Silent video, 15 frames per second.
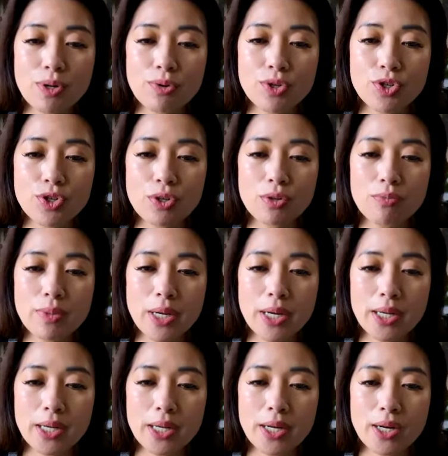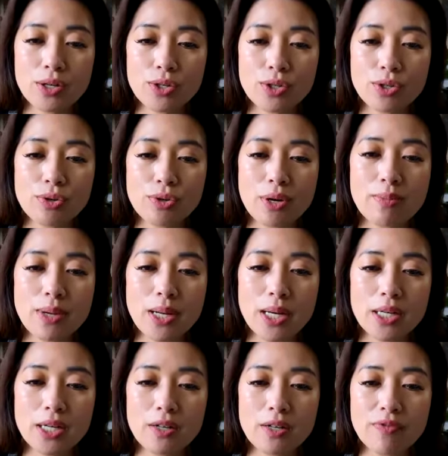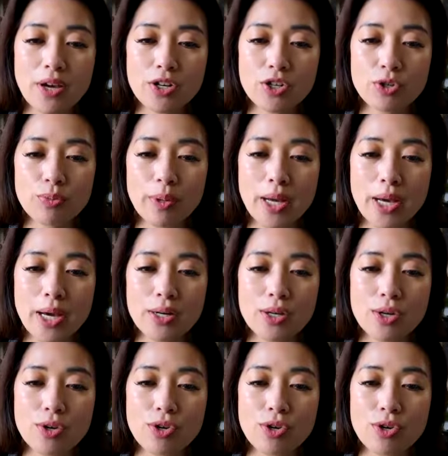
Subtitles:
original Medicare to a Medicare Advantage plan.